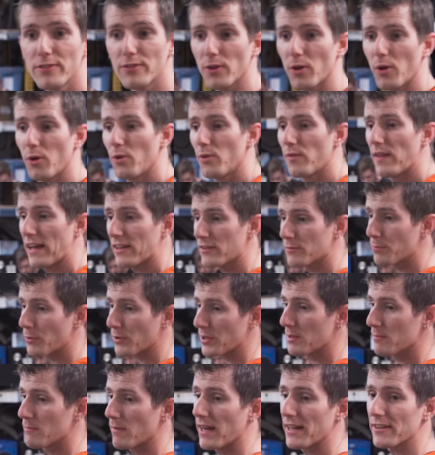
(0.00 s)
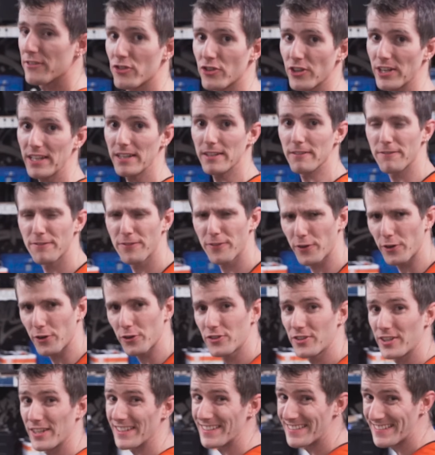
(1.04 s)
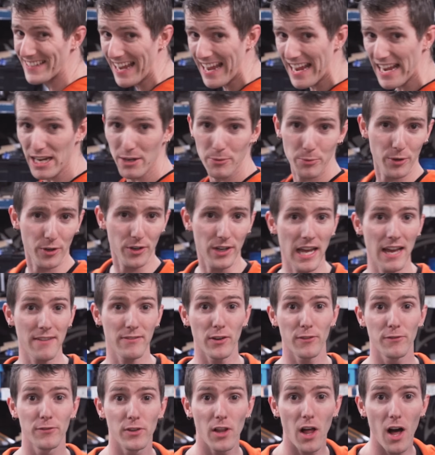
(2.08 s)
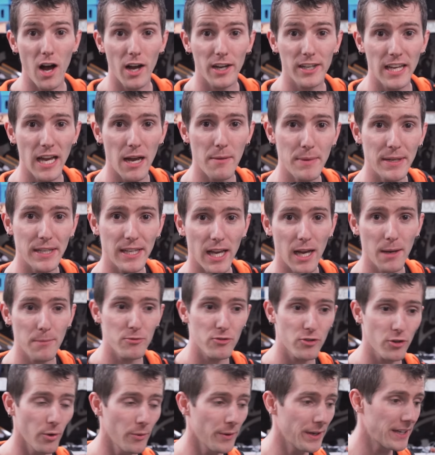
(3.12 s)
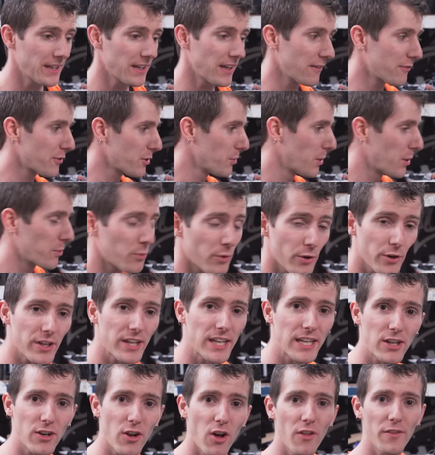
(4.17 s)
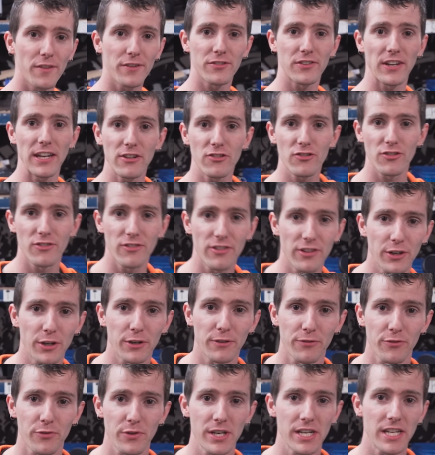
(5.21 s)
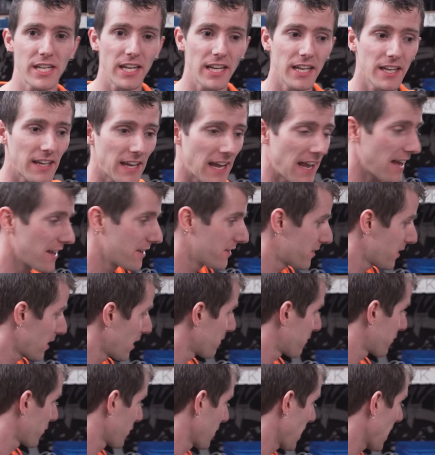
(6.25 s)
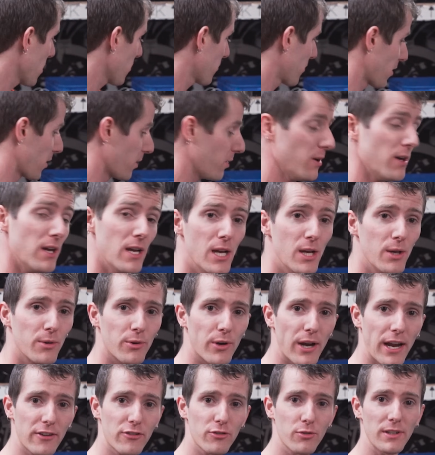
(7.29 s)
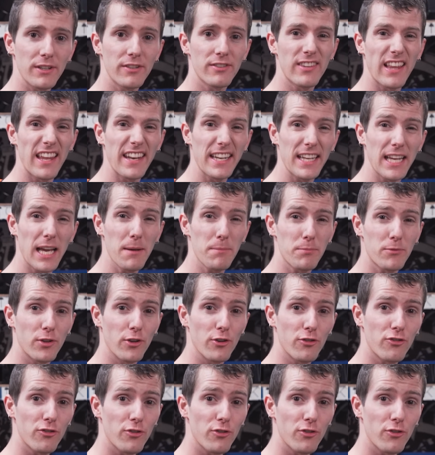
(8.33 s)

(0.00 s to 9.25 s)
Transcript: so that's pretty much it for today. We're gonna have a vlog coming up showing everyone working at all the stations here at Free Geek, and uh, for now though, we're actually setting up to